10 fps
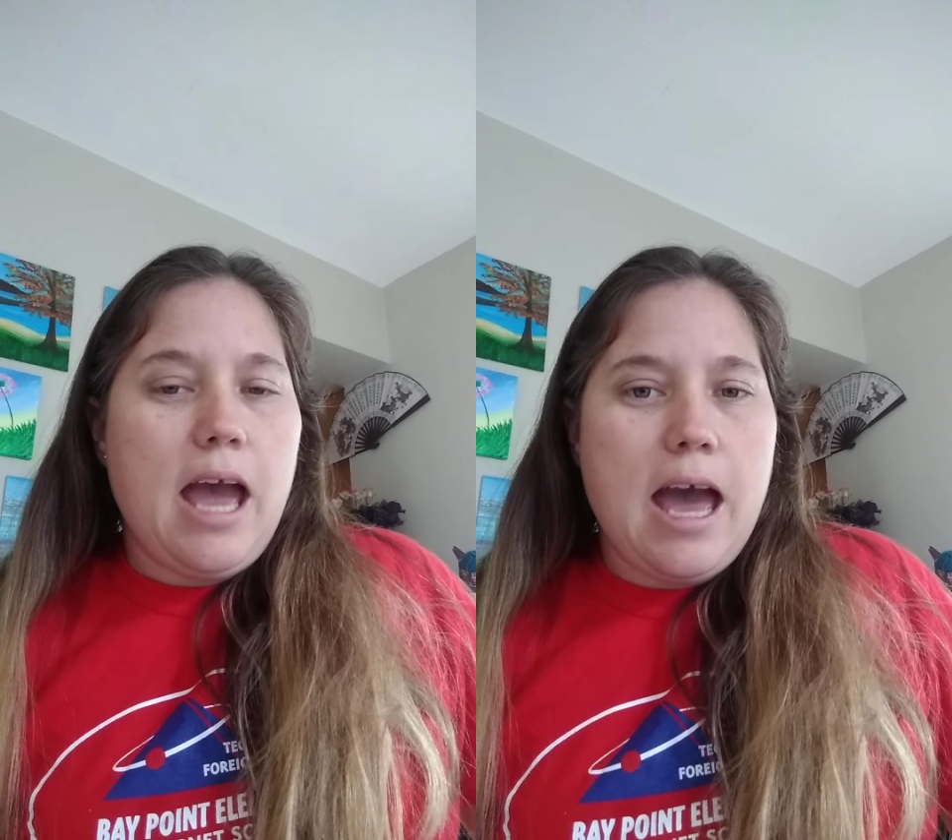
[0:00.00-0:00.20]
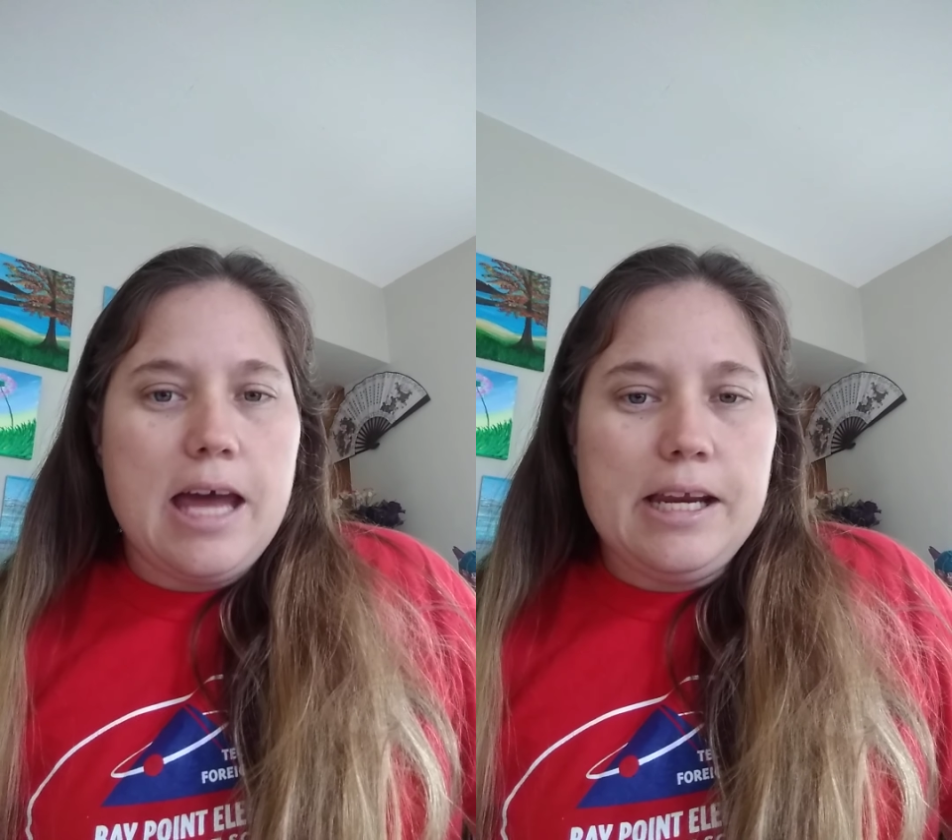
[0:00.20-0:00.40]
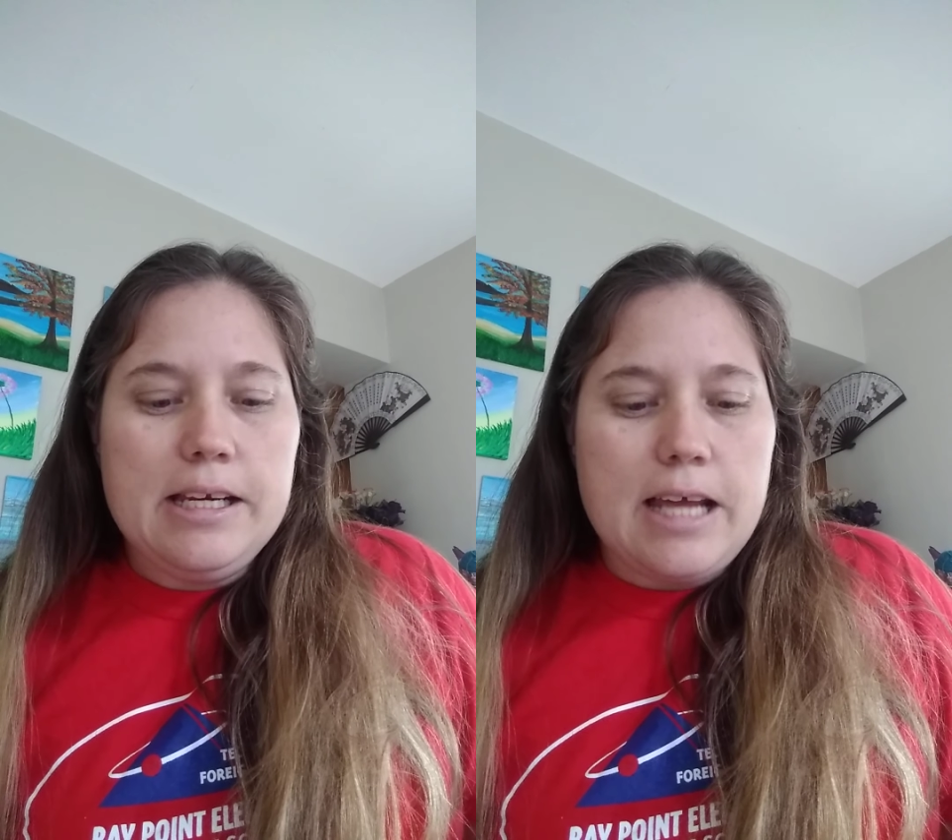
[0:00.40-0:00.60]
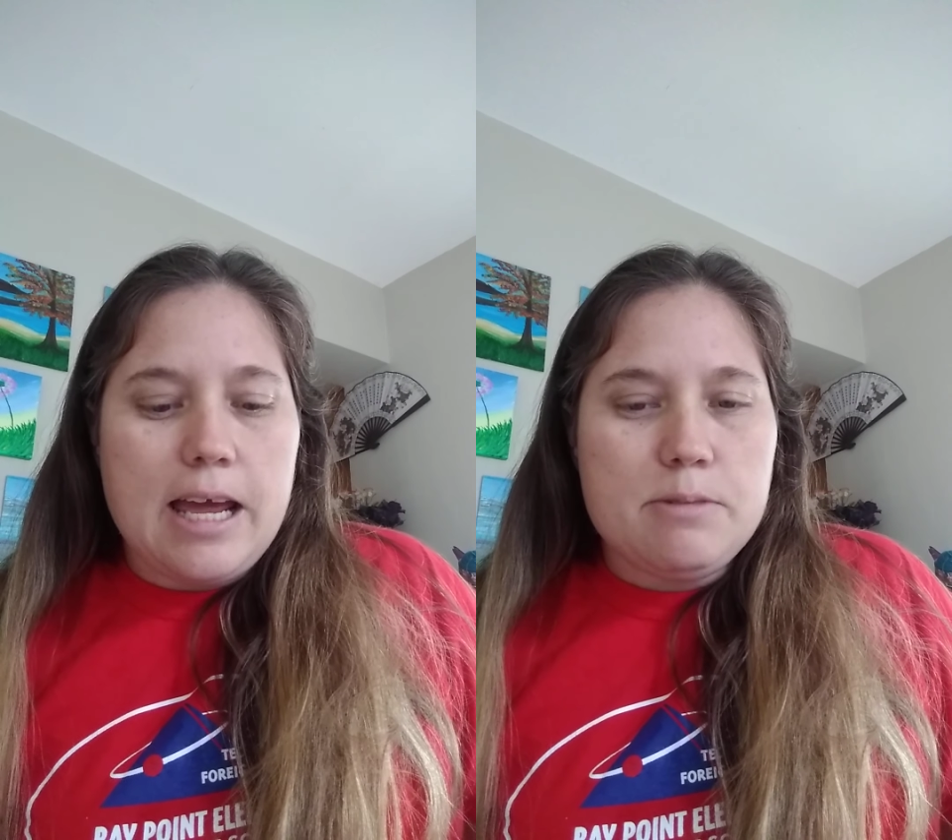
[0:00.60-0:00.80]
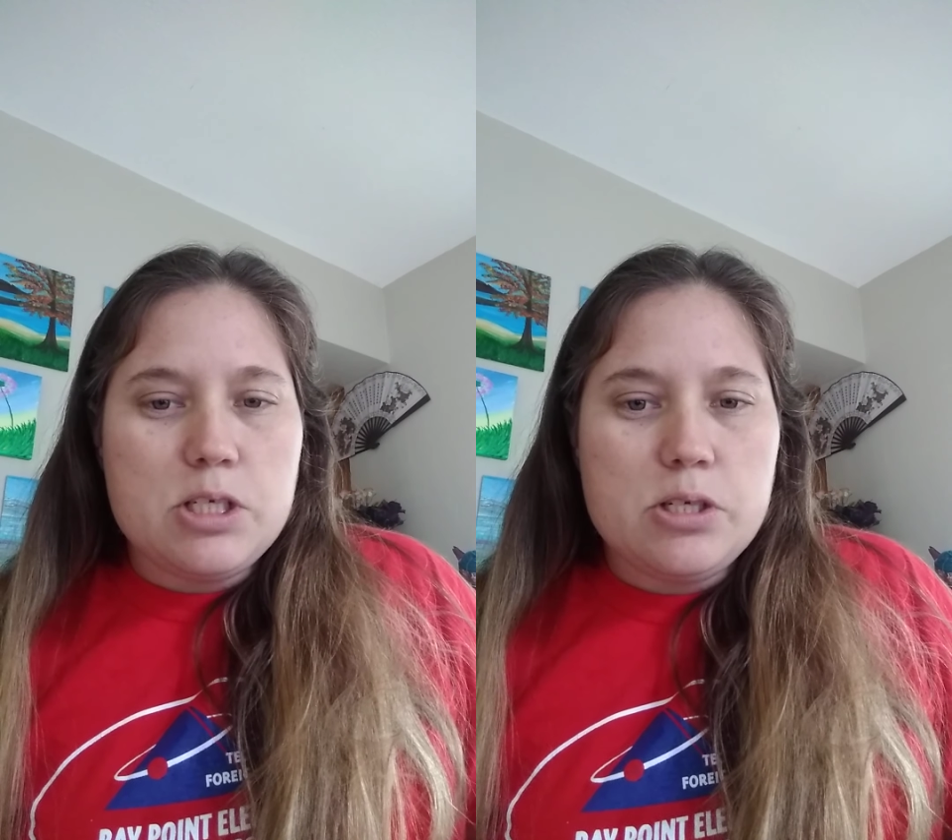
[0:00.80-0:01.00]
adding
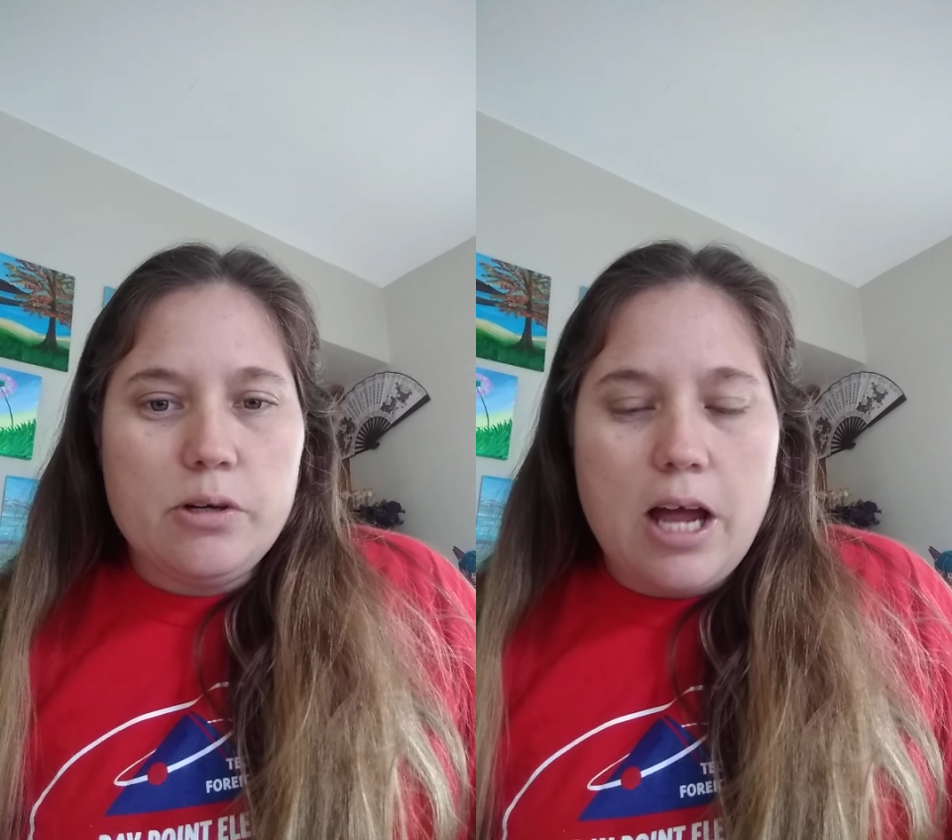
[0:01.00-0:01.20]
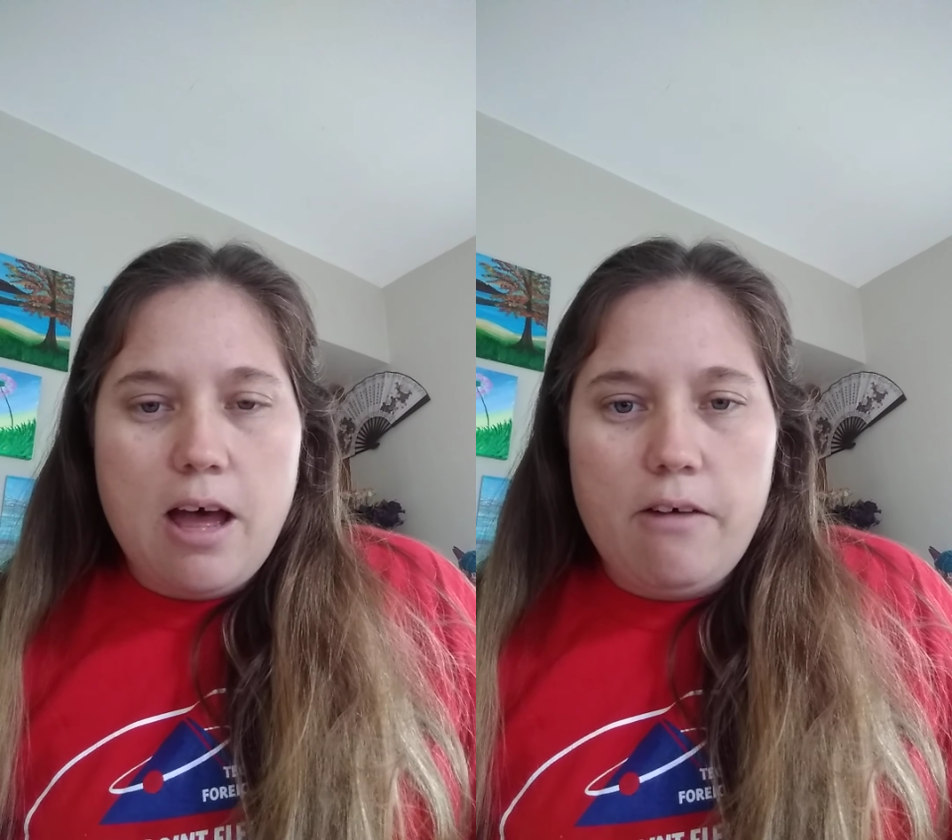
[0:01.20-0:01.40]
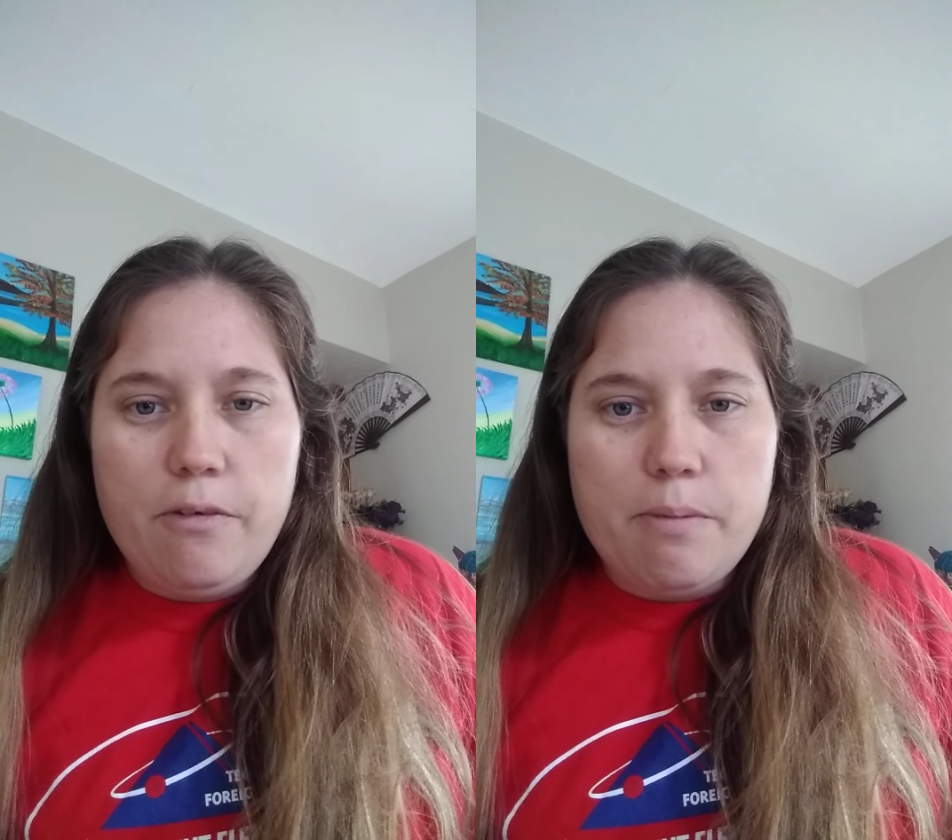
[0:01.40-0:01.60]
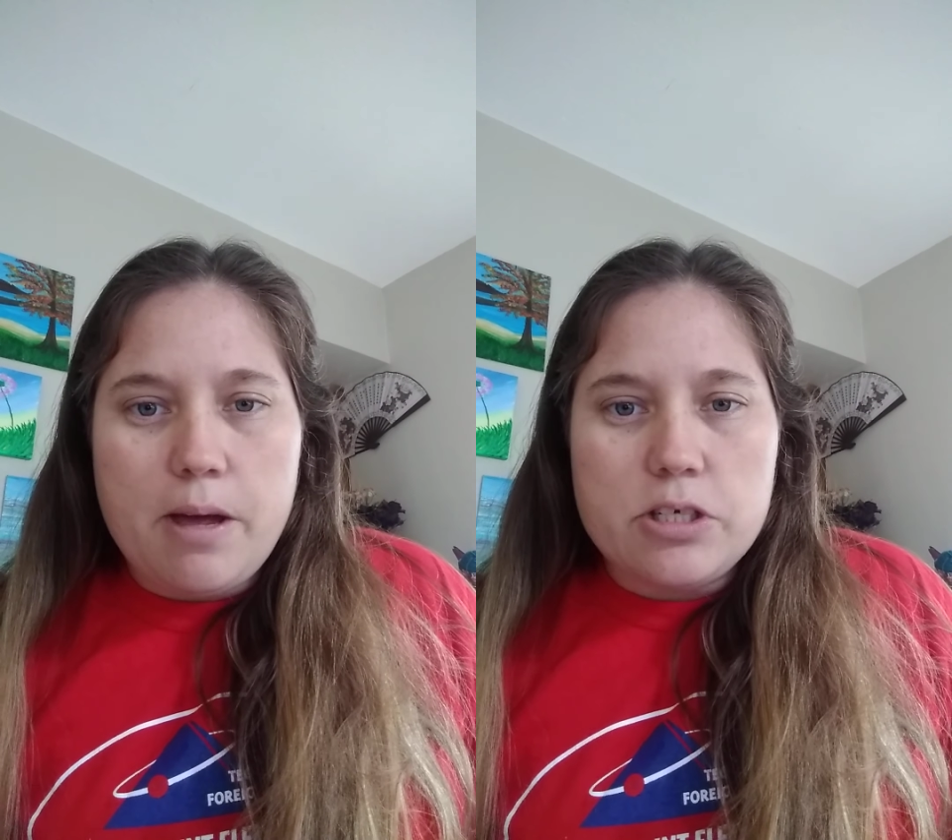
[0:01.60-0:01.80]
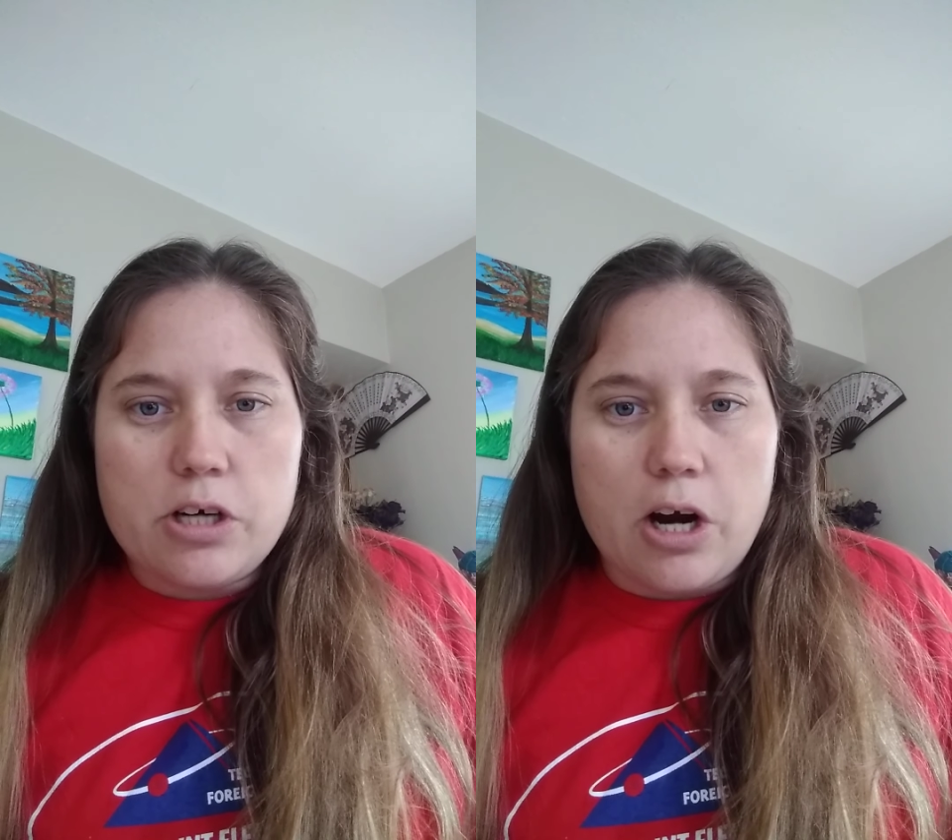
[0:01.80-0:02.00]
names to an
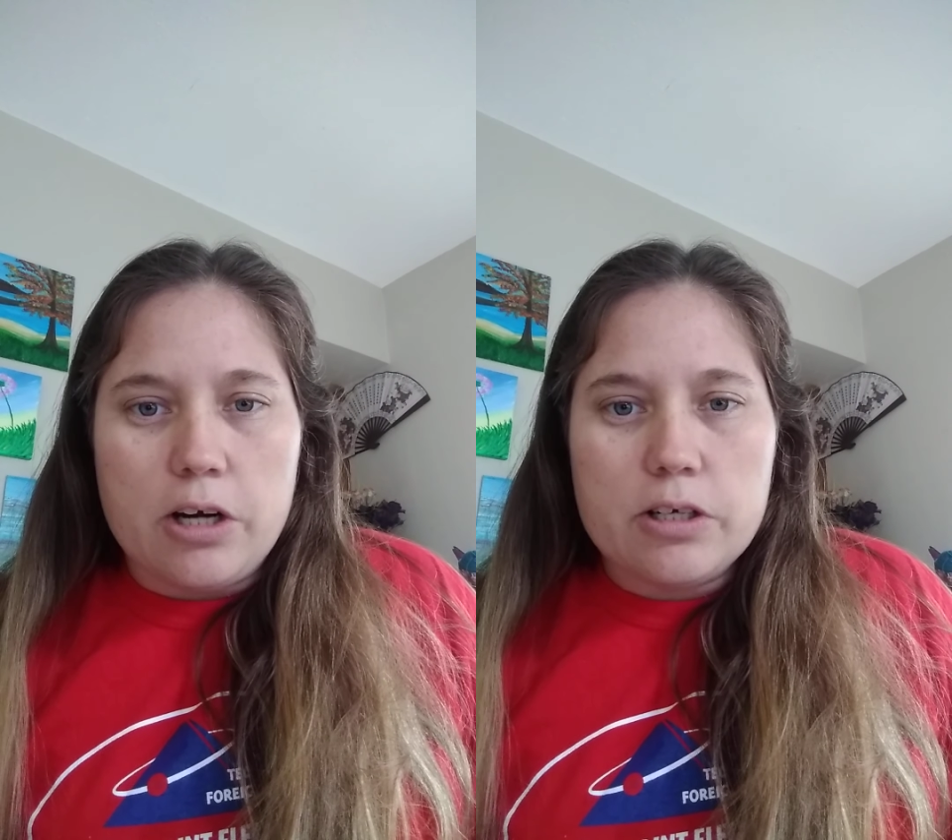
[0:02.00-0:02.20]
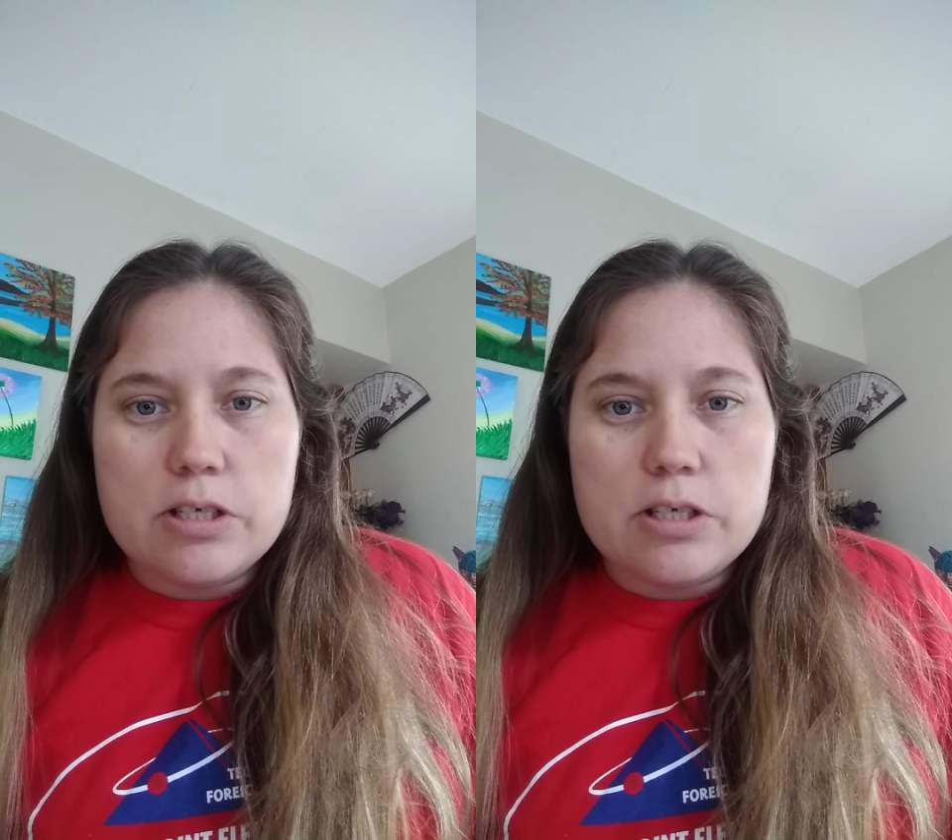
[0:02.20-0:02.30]
alphabet chart.